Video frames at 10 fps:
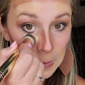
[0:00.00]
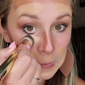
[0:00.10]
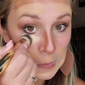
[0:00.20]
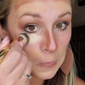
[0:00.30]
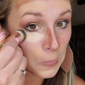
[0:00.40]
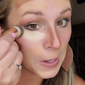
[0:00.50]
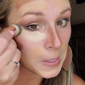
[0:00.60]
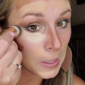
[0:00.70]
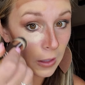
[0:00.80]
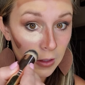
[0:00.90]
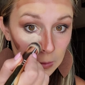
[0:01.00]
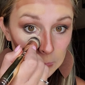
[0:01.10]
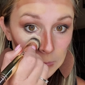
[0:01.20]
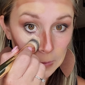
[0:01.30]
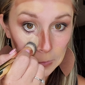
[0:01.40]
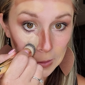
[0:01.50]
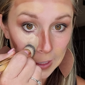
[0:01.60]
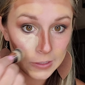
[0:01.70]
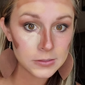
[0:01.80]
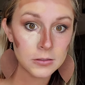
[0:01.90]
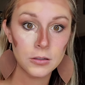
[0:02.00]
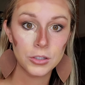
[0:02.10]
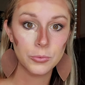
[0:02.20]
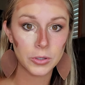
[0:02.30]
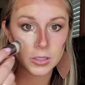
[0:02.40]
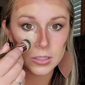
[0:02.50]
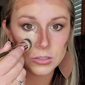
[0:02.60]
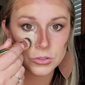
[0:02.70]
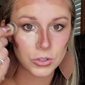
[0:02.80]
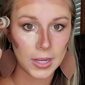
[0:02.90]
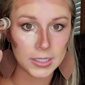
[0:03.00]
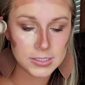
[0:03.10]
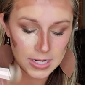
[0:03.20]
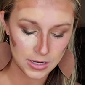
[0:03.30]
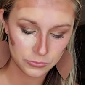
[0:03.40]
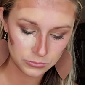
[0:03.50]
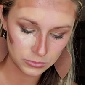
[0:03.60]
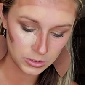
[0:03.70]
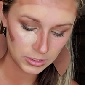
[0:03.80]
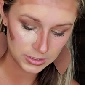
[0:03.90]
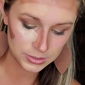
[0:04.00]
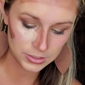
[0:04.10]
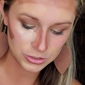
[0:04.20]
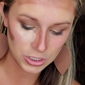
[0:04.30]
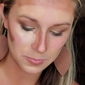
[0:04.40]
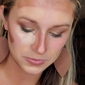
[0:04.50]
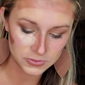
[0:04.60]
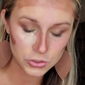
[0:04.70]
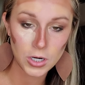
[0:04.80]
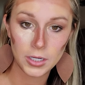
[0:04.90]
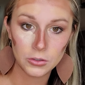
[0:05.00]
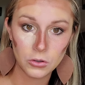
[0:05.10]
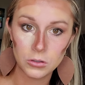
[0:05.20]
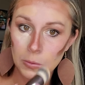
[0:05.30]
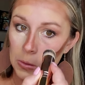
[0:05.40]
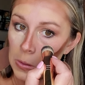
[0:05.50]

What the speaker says: So brightening highlight goes under eyes. And you want to kind of drag it down into the shape of a triangle.